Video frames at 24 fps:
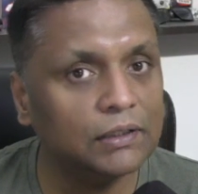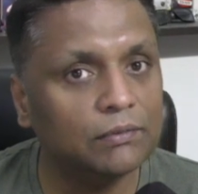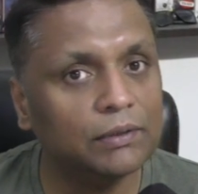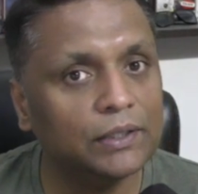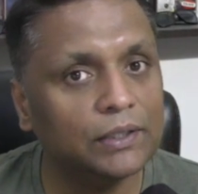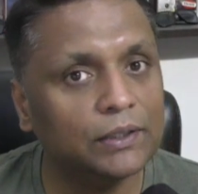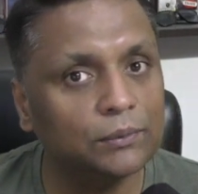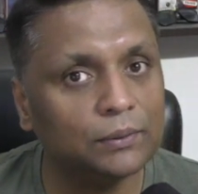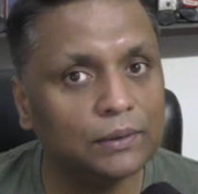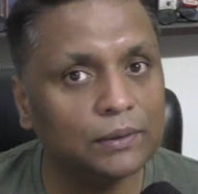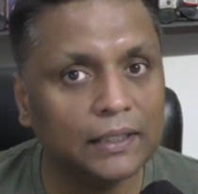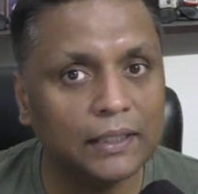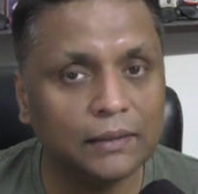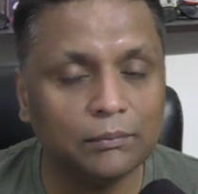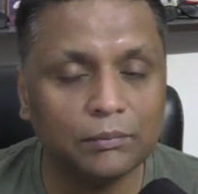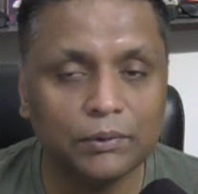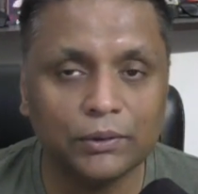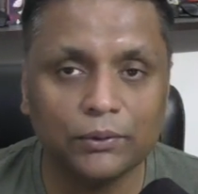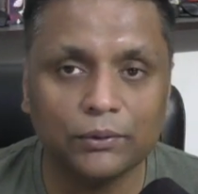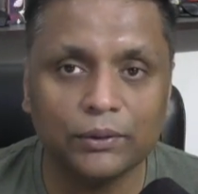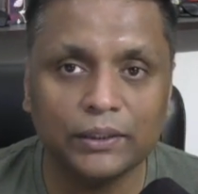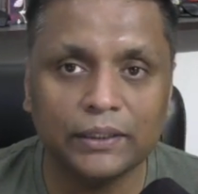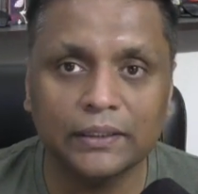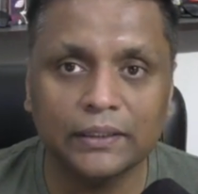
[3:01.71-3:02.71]
free to let me
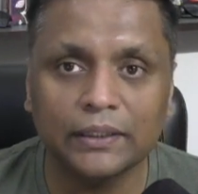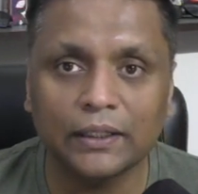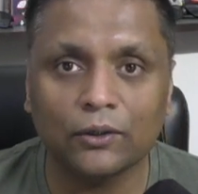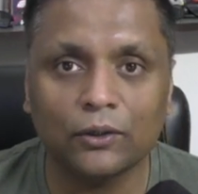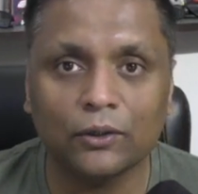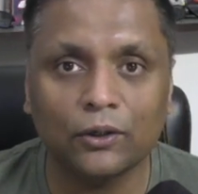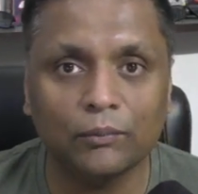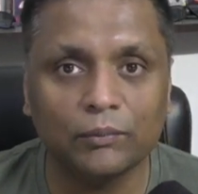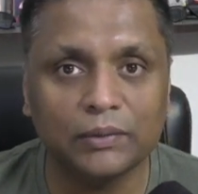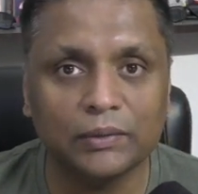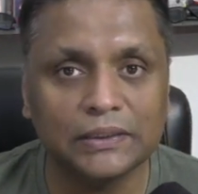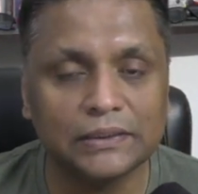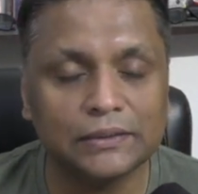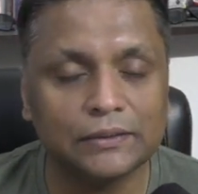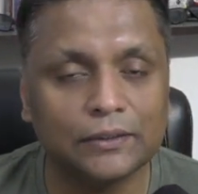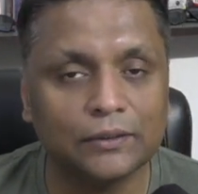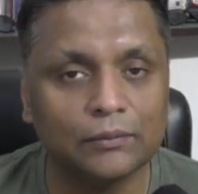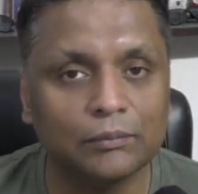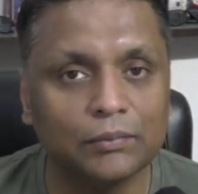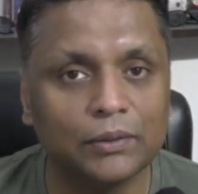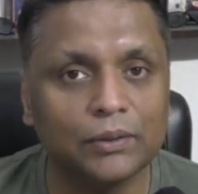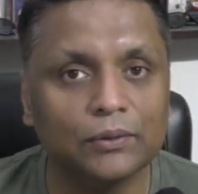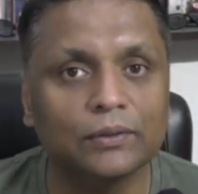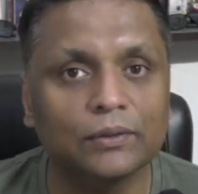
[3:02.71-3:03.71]
know in the comments
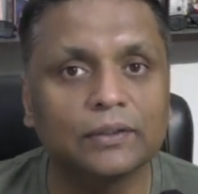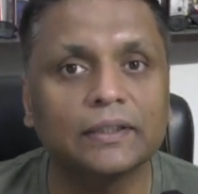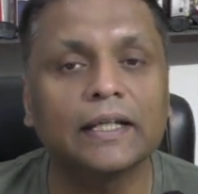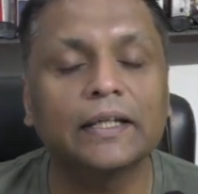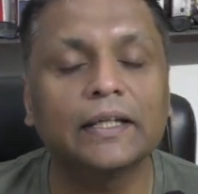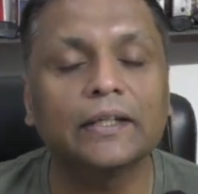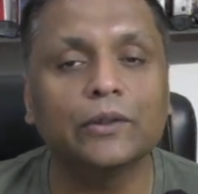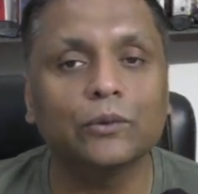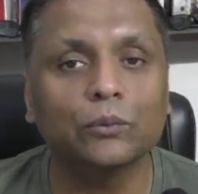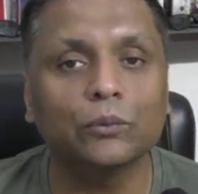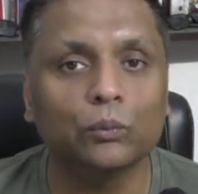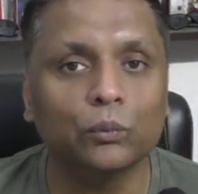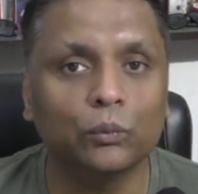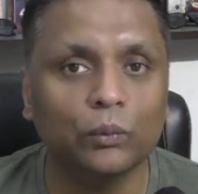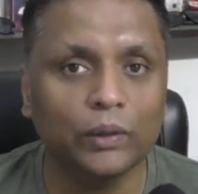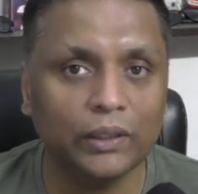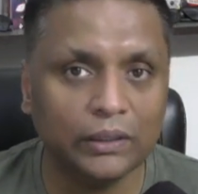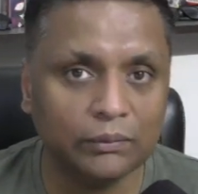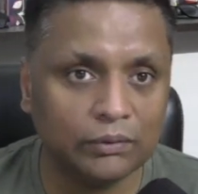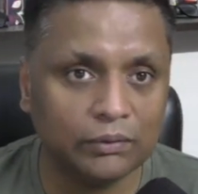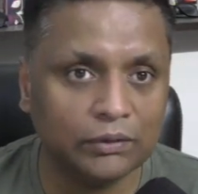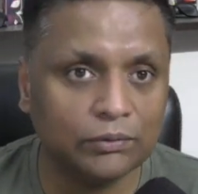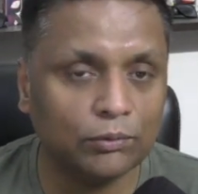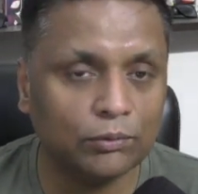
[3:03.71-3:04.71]
down below. Thank you
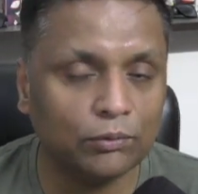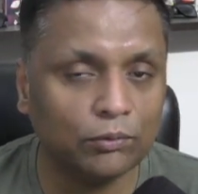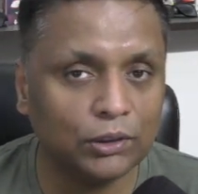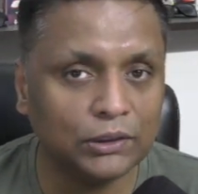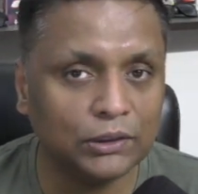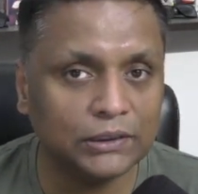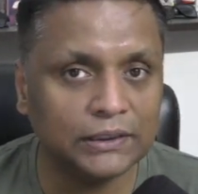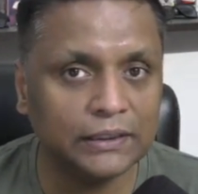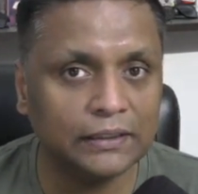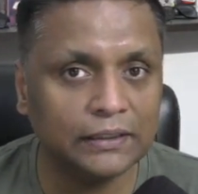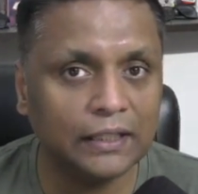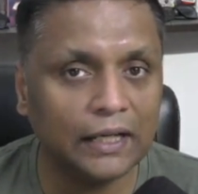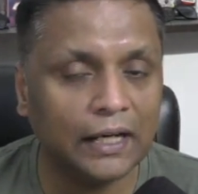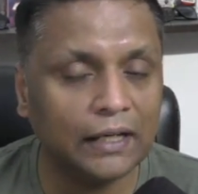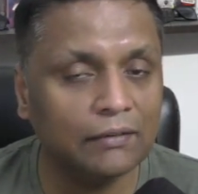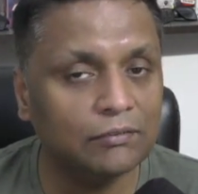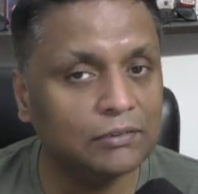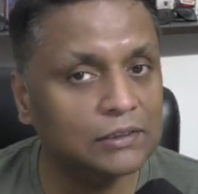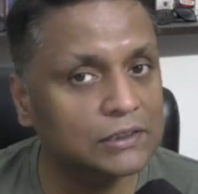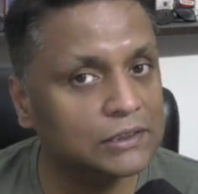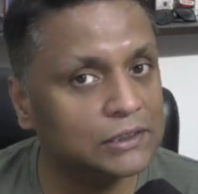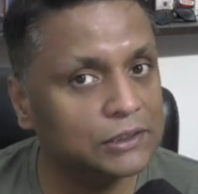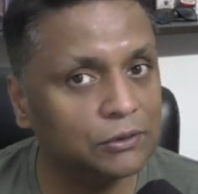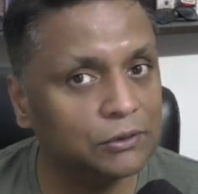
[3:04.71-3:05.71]
very much for watching. I
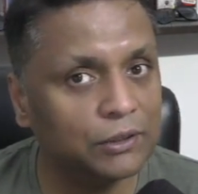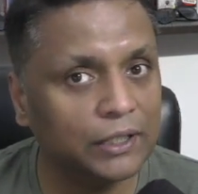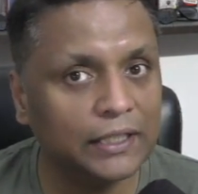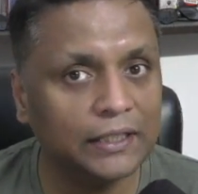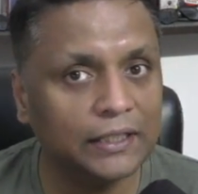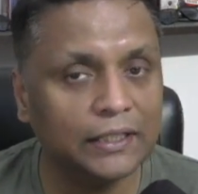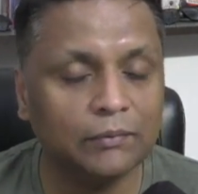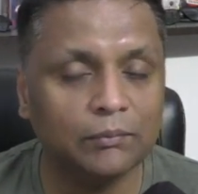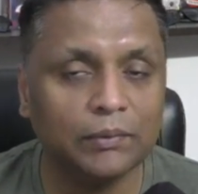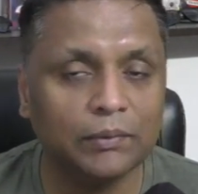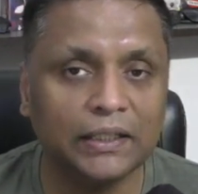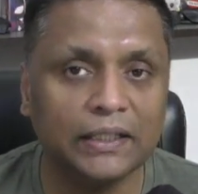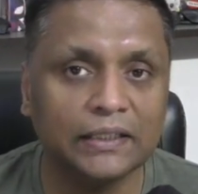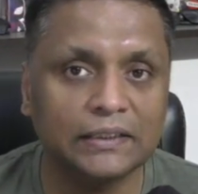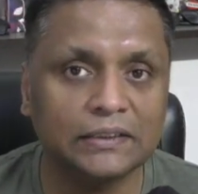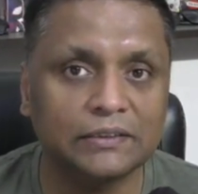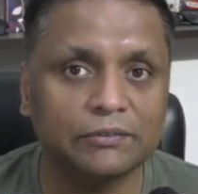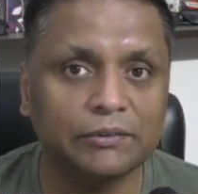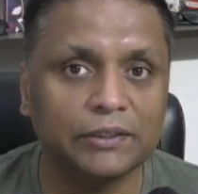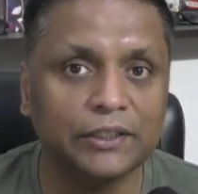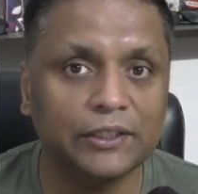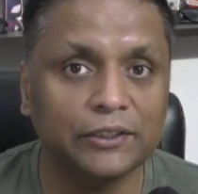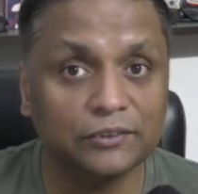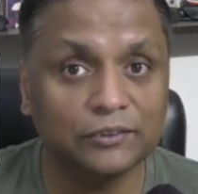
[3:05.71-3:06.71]
will see you again in my next
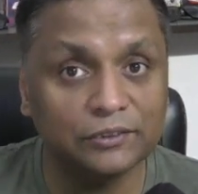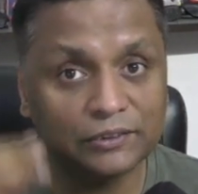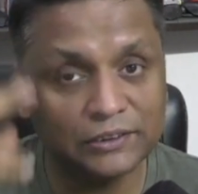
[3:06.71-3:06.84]
video.